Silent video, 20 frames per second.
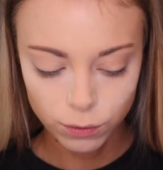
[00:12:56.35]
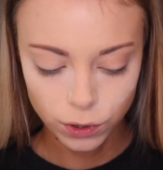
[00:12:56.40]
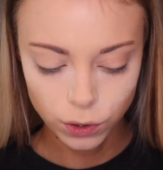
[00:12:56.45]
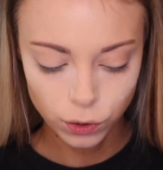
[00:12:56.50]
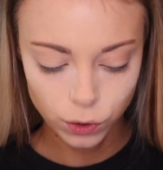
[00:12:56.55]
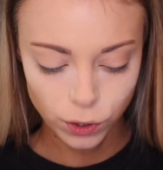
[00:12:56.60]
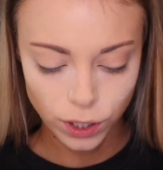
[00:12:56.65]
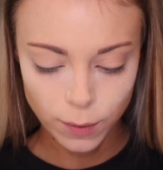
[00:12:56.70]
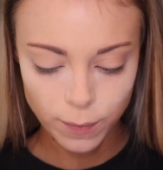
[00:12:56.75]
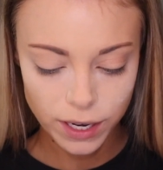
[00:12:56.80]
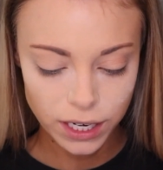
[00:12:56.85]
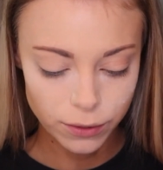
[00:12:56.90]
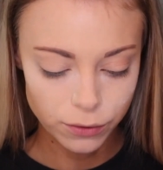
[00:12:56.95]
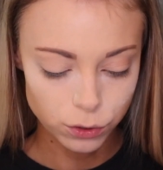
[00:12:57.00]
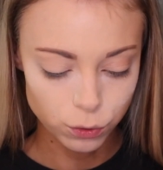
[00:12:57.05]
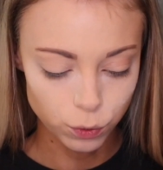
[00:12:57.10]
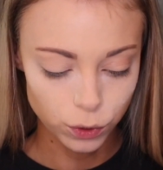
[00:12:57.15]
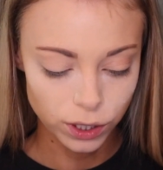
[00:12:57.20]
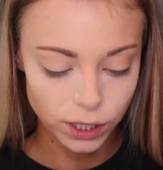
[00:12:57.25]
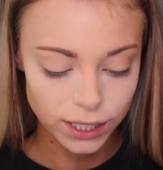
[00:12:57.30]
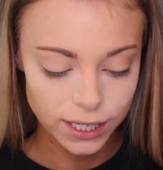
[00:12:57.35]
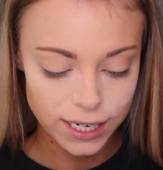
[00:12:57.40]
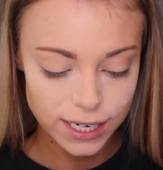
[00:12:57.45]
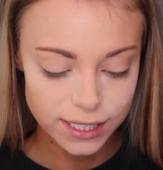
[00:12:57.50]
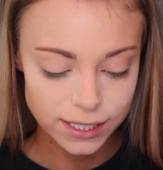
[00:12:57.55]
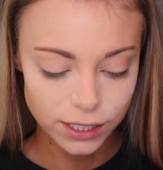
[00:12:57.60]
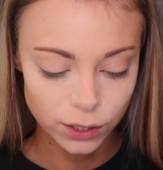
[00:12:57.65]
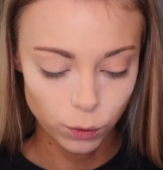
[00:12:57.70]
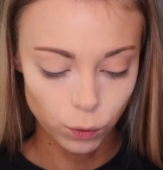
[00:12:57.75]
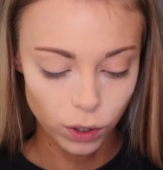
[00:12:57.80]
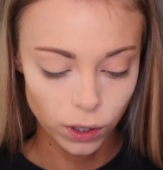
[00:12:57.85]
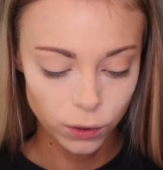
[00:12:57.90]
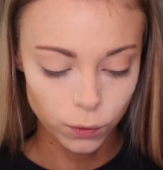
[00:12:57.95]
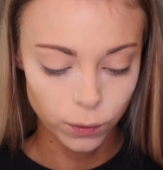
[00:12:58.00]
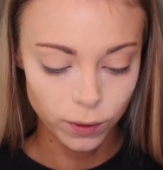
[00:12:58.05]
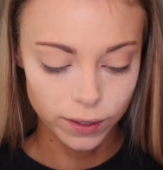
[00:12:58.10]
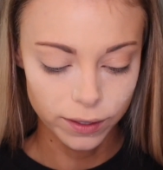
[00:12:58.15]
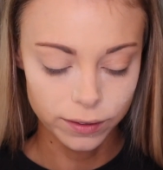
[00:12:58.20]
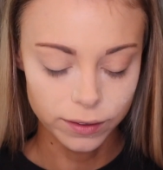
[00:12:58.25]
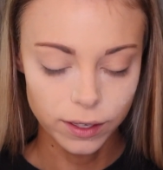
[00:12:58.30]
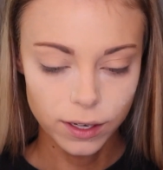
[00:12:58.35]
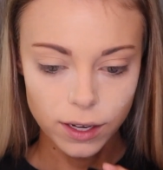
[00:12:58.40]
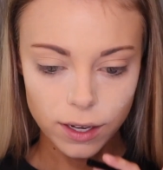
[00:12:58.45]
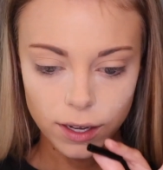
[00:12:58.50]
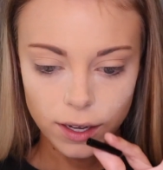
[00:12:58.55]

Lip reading: real creamy and it was really easy to work with.